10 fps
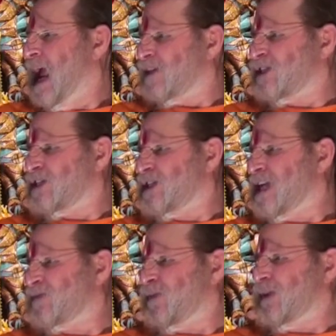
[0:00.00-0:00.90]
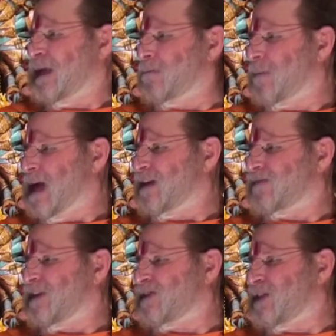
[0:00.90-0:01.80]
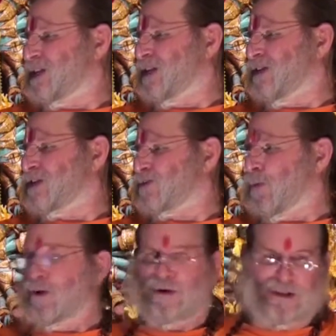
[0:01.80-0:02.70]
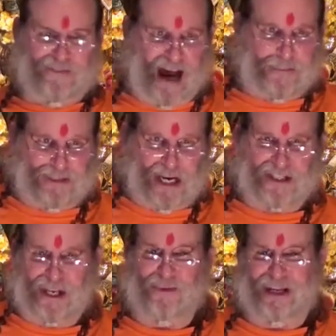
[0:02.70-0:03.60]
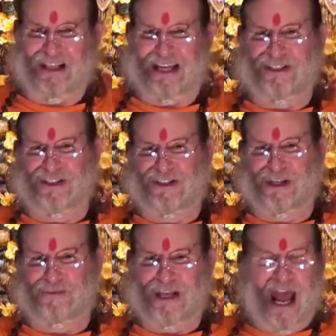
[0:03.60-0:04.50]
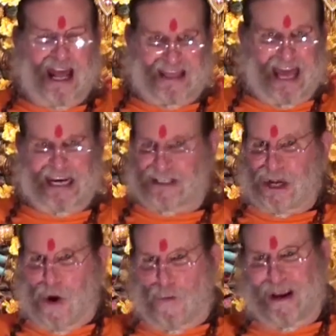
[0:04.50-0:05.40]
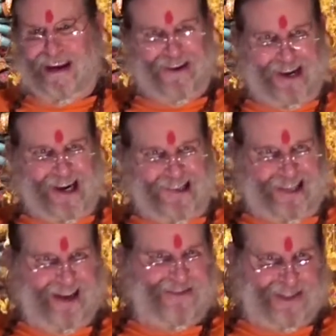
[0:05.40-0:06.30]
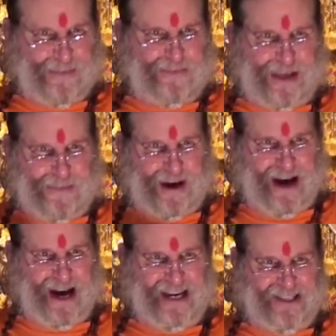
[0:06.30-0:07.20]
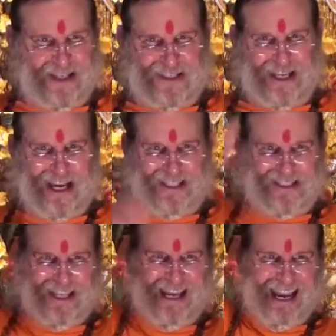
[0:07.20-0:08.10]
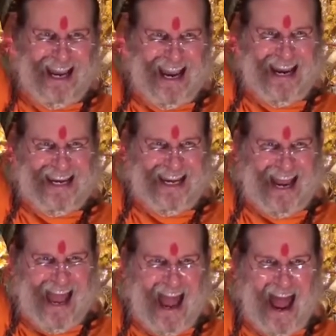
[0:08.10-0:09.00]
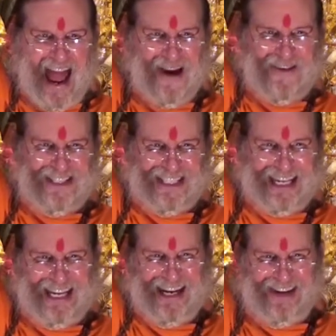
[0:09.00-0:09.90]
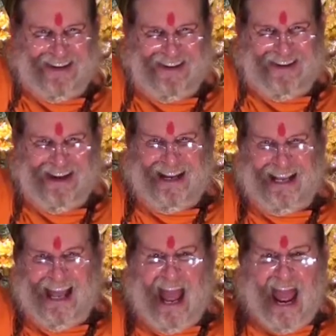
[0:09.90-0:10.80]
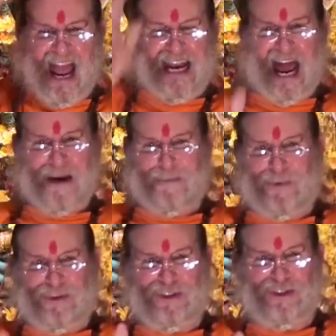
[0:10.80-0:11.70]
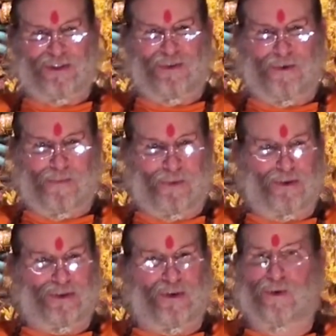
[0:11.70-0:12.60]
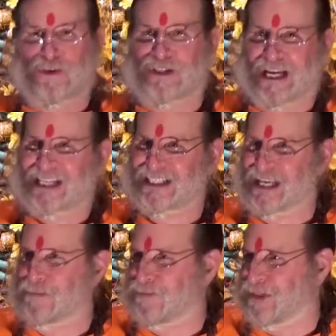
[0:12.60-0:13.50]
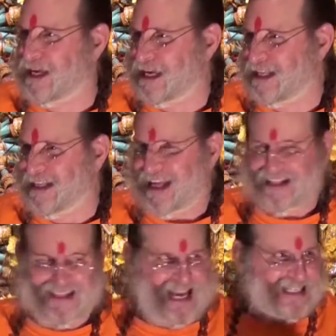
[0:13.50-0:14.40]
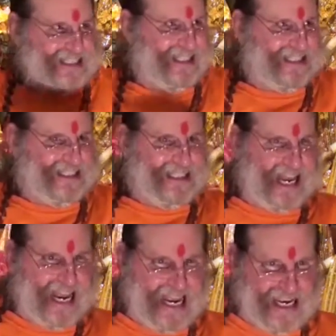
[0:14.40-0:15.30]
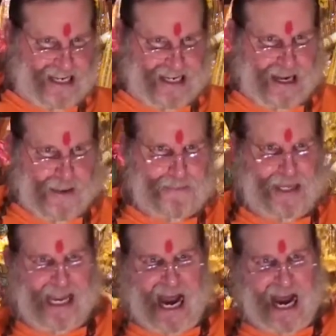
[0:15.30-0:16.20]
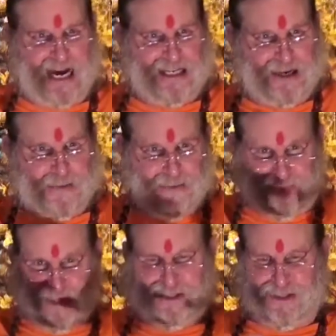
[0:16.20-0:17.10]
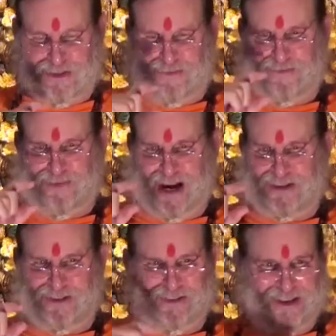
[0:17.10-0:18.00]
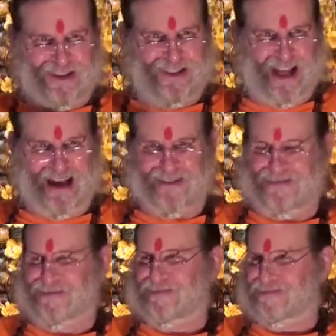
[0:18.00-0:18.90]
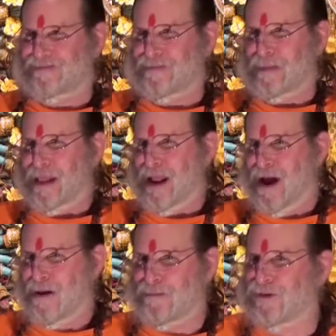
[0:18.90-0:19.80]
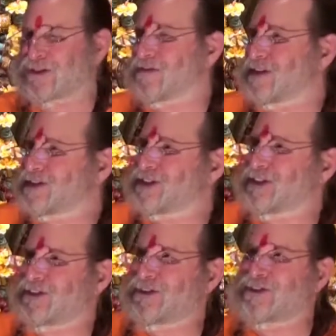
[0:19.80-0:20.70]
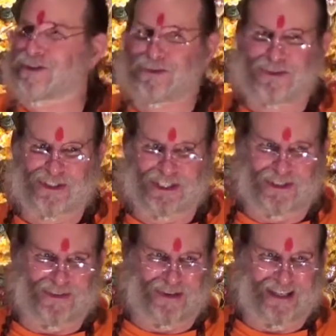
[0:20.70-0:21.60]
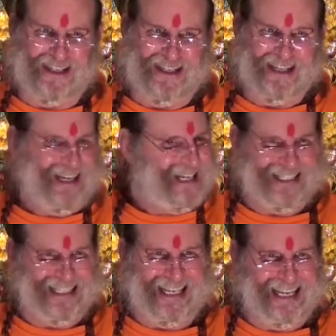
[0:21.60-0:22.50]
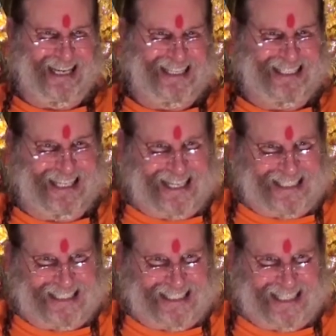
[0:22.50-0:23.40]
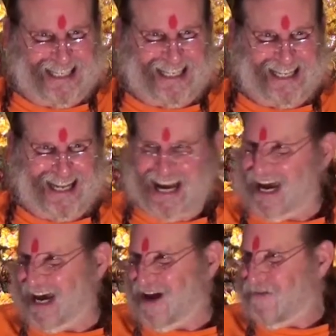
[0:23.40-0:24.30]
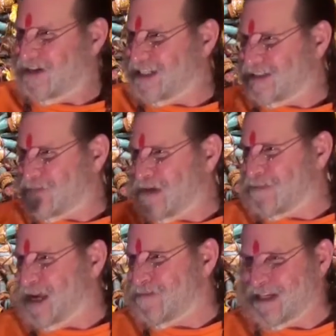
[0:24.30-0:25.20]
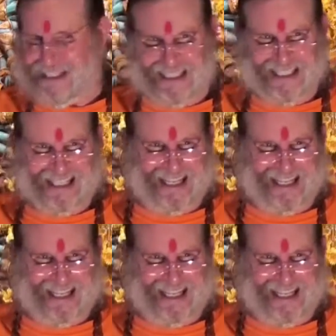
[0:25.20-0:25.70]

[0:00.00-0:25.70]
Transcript: Successfully manifested in this world of objects and relationships. That is, we are going to leave something behind that says, hey, I was here and I pursued, produced something that sustained beyond this fragile little life. Most of us cho choose children. It's the easiest. Uh, we just make babies.